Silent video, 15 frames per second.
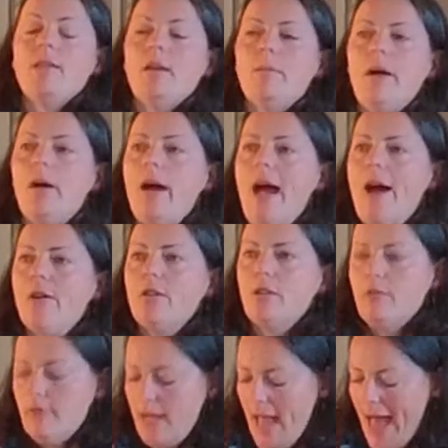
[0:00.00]
about how
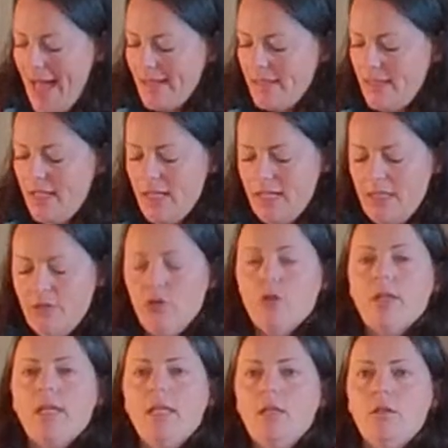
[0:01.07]
to react, he
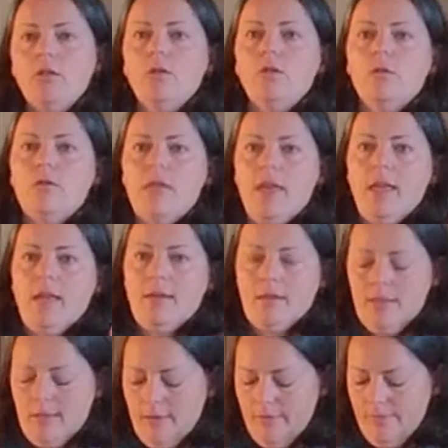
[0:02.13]
took in two
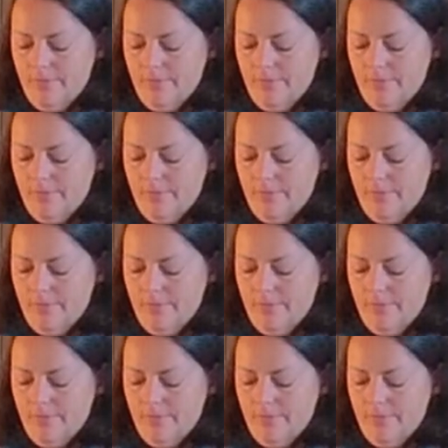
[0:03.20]
things.